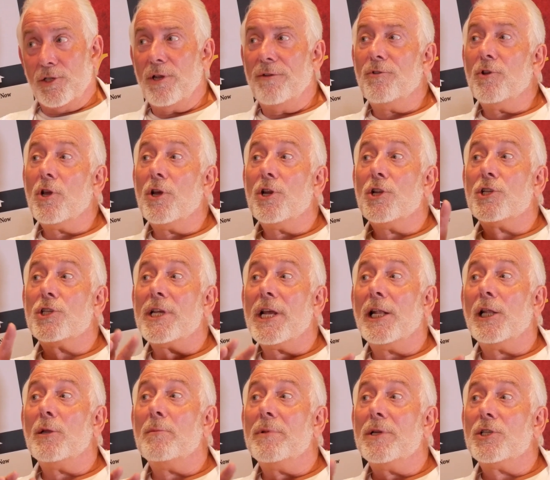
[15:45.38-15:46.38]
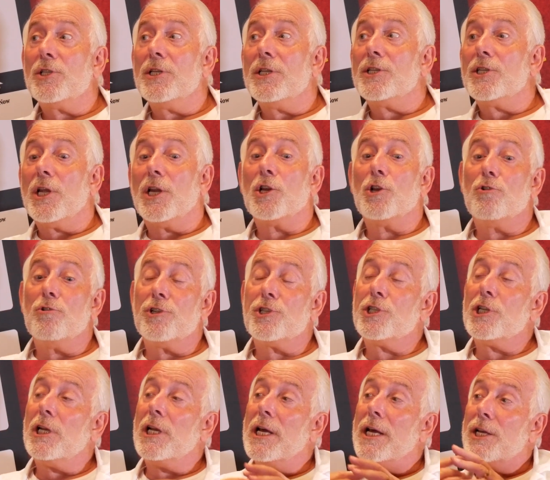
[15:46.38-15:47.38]
So if you're going to sell the business and
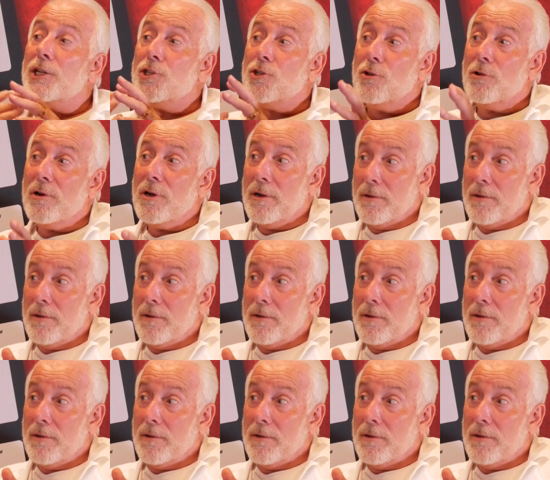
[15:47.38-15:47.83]
crystallise your...